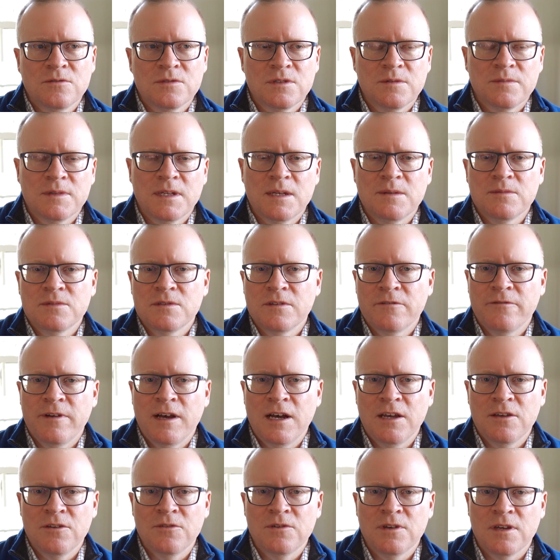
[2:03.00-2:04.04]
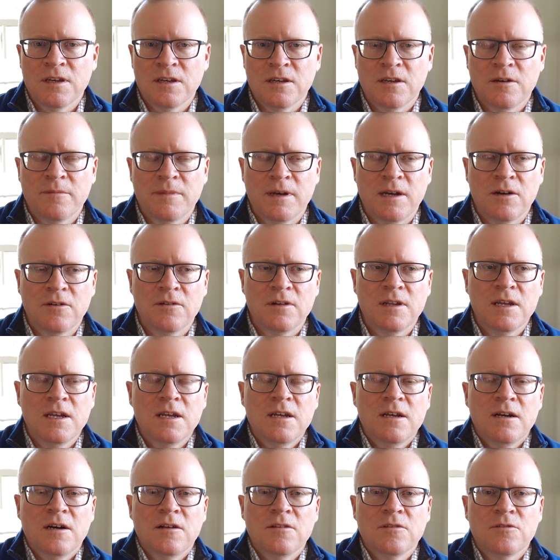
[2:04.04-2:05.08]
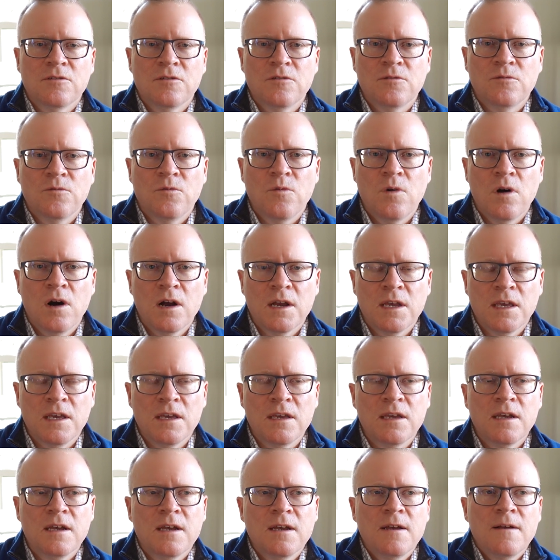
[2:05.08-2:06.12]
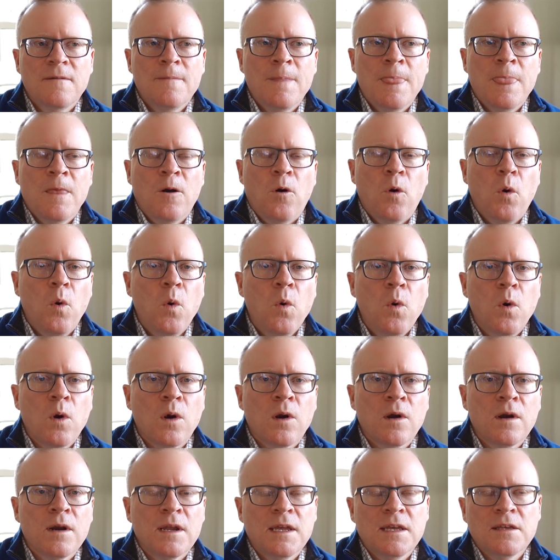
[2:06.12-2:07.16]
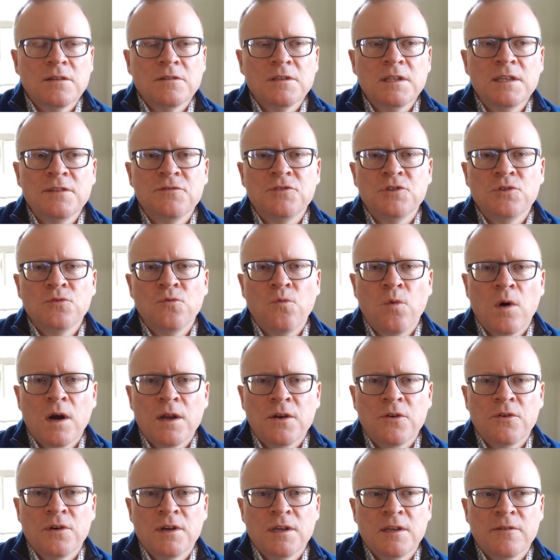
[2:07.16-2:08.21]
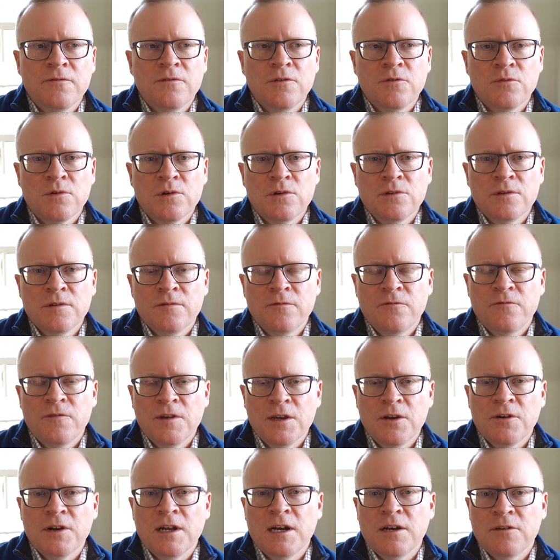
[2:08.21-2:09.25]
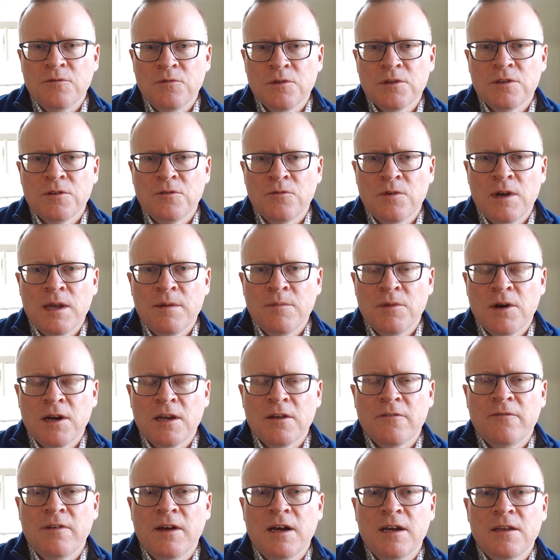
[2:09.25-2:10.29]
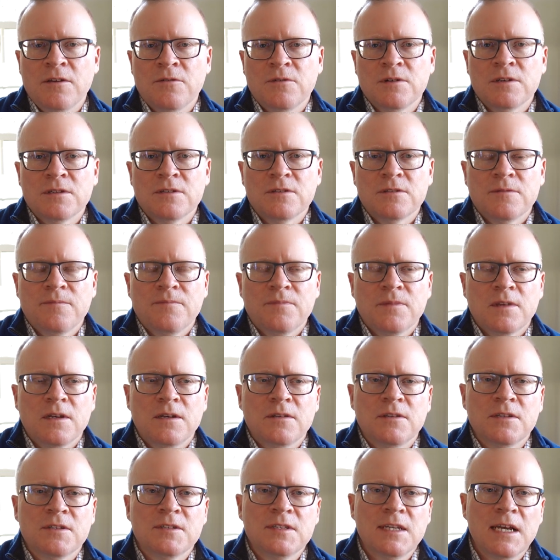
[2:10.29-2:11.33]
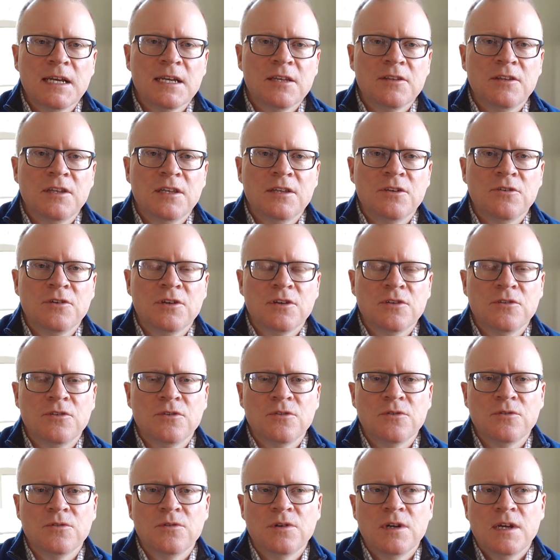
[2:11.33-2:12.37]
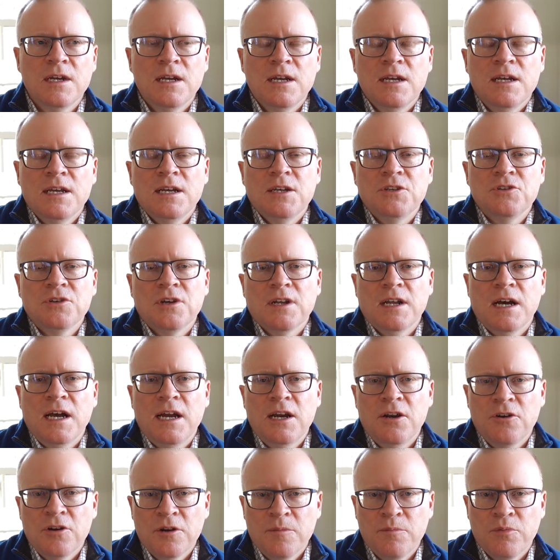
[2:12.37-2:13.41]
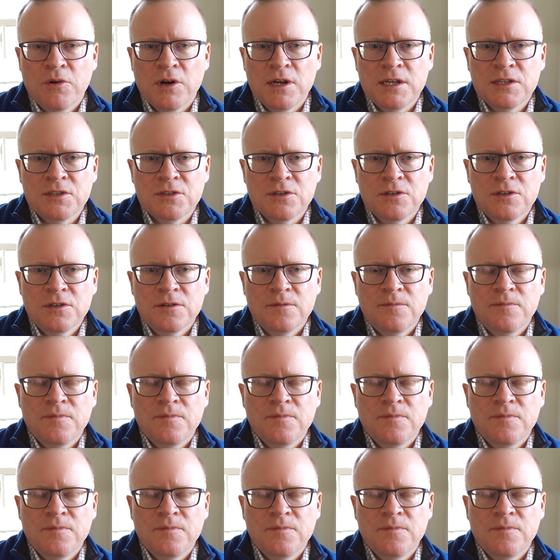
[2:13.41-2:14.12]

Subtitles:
sometimes the value can come out a little wonky, or it leaves you wondering if you really figured out what the right market value is. The second thing you can do is you could hire an appraiser.